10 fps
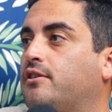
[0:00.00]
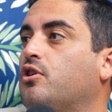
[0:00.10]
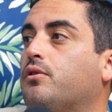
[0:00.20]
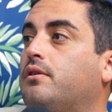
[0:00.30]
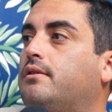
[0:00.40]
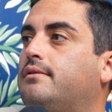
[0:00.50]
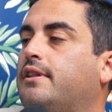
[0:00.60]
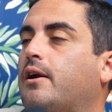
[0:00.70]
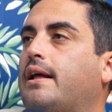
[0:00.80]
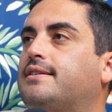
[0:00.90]
so
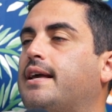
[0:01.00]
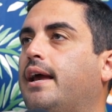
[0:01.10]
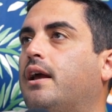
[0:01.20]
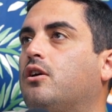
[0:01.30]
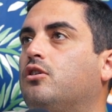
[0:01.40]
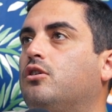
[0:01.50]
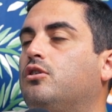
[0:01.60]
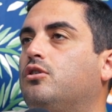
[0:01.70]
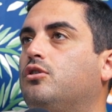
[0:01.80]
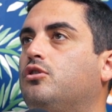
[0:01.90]
they're not saying
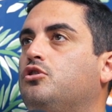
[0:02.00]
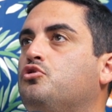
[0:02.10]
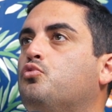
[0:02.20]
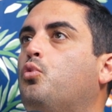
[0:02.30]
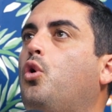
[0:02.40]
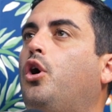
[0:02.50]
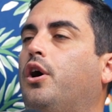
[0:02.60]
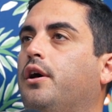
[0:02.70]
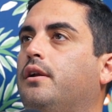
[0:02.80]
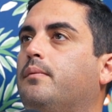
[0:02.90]
you
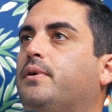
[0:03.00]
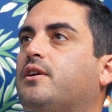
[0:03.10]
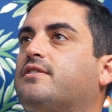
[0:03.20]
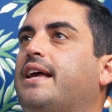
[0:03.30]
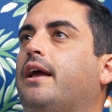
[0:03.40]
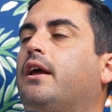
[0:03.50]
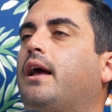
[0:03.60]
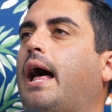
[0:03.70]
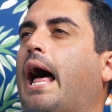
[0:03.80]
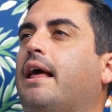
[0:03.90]
would, but they're saying,
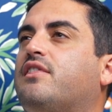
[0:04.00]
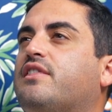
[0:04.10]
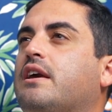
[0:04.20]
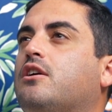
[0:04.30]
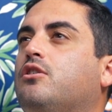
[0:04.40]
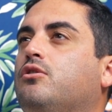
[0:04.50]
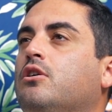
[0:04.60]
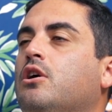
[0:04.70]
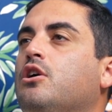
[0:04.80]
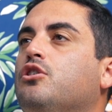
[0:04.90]
I think
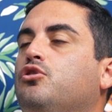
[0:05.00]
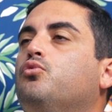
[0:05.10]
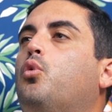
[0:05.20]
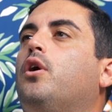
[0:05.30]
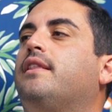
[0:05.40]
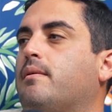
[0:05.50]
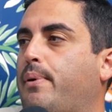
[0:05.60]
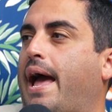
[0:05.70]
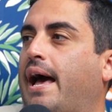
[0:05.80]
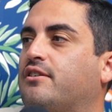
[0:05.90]
you would in the
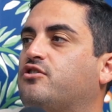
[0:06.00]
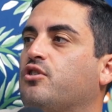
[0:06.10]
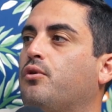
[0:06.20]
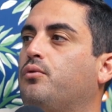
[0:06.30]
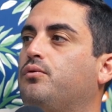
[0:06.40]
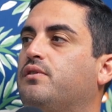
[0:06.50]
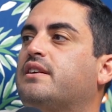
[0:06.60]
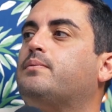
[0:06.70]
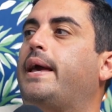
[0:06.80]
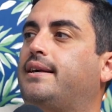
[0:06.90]
past, so
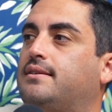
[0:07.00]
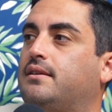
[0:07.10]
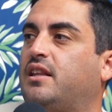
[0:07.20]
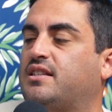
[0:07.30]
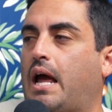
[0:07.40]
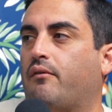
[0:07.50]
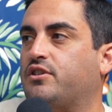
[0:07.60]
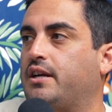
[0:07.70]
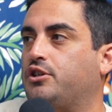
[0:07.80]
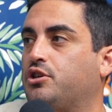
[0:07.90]
this makes this
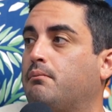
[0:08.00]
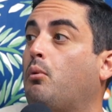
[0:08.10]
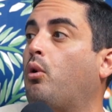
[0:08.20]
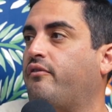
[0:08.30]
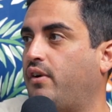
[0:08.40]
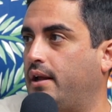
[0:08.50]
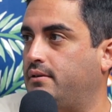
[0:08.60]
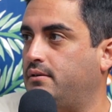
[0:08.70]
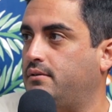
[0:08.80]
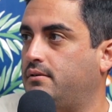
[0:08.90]
conversation more fun.
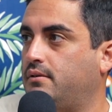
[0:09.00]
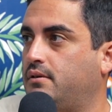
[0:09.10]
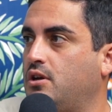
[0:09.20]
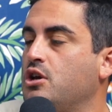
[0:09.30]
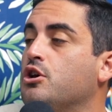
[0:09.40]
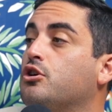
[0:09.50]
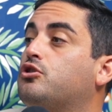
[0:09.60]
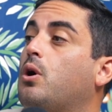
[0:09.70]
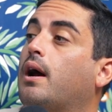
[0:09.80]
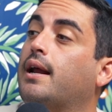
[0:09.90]
Mm-hmm.
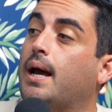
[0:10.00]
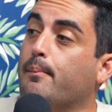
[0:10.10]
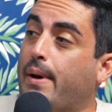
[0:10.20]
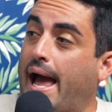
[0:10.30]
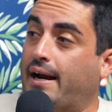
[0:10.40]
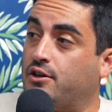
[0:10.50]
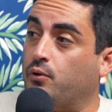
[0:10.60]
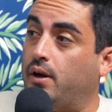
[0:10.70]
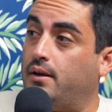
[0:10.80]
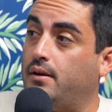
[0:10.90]
So I'm going to come back
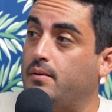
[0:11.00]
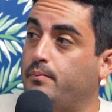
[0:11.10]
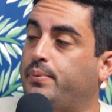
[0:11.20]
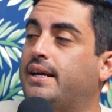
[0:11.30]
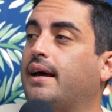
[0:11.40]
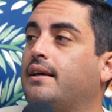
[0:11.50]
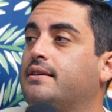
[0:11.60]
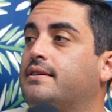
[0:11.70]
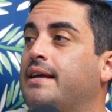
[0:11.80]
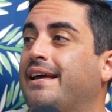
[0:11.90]
to it,
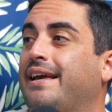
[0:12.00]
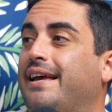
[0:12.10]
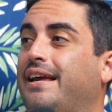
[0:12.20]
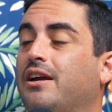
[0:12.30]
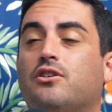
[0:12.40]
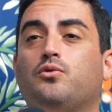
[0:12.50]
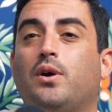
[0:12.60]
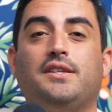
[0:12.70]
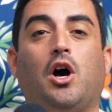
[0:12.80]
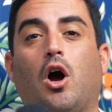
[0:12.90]
because here's
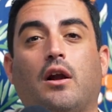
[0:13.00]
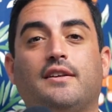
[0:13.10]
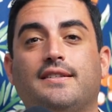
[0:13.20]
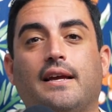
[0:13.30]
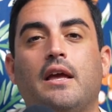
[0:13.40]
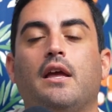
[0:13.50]
what the hardest thing,